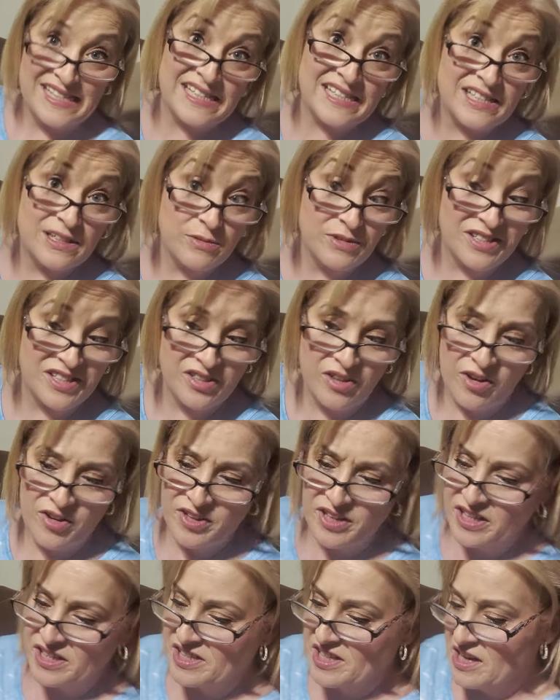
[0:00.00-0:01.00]
Guess it was
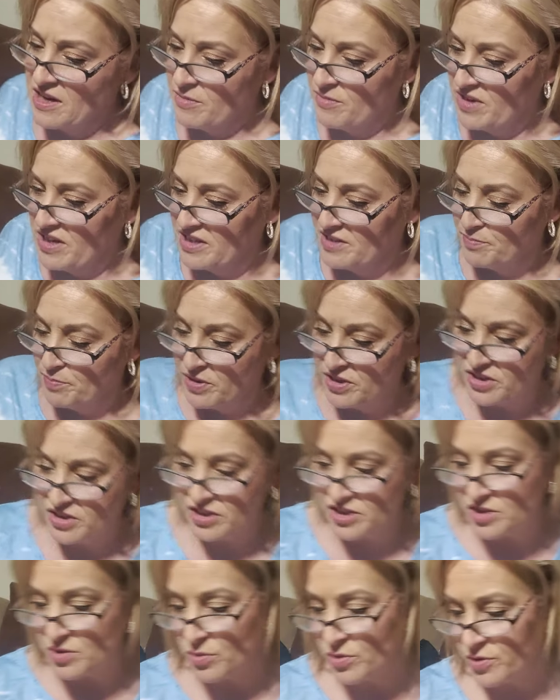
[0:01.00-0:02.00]
gardening time when I
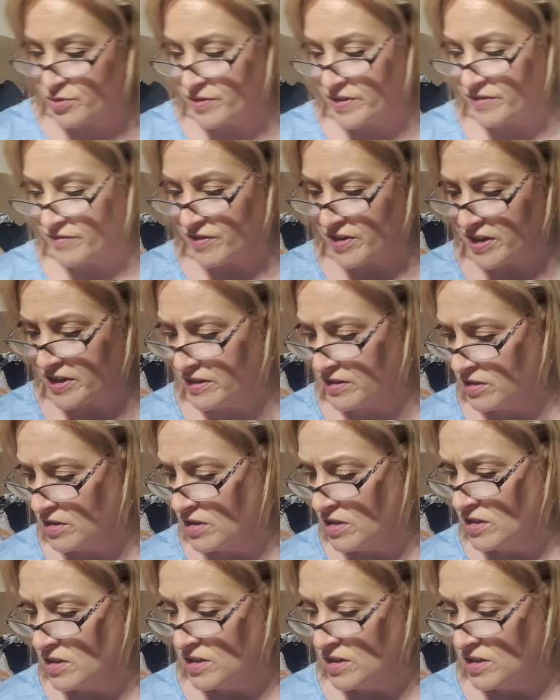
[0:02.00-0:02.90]
put this order in, right?